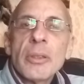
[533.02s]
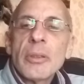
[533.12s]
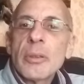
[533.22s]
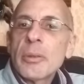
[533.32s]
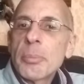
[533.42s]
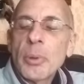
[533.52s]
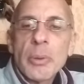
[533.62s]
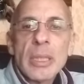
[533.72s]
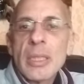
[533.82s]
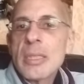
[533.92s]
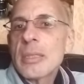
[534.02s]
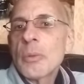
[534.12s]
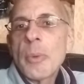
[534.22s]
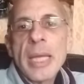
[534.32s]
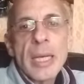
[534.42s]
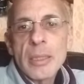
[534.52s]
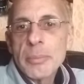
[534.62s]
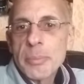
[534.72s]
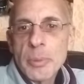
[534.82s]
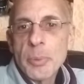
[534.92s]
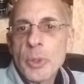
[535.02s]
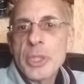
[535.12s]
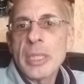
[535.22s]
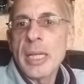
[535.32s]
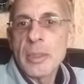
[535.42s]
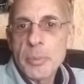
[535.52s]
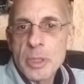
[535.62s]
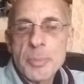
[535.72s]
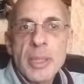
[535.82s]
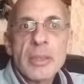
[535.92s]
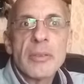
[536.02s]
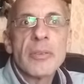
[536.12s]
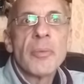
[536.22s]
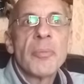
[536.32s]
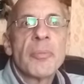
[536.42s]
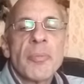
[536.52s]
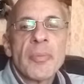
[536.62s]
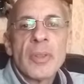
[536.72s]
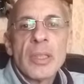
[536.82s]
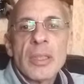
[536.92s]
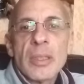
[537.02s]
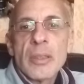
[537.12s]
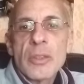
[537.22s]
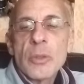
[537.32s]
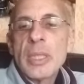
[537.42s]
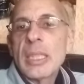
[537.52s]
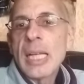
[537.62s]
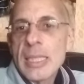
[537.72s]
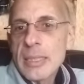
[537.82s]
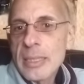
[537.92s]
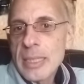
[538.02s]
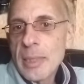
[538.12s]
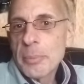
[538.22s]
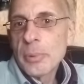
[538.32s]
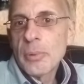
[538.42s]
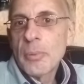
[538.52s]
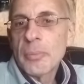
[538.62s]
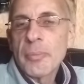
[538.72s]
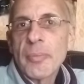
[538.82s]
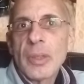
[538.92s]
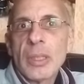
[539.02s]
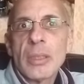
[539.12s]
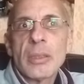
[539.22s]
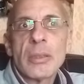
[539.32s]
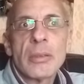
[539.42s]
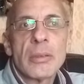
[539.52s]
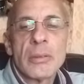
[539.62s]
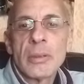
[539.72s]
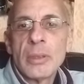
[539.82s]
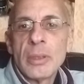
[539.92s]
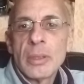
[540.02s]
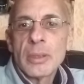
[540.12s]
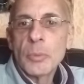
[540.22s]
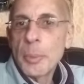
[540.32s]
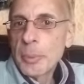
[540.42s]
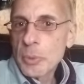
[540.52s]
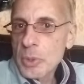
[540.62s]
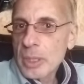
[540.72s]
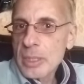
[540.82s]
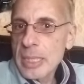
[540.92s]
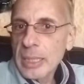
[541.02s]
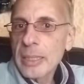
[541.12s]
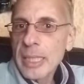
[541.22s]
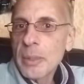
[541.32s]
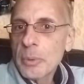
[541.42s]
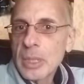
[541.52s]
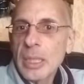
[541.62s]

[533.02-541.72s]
You're, you're blowing things way out of proportion, out of perspective. So in the last example, uh, the woman was on a second date with the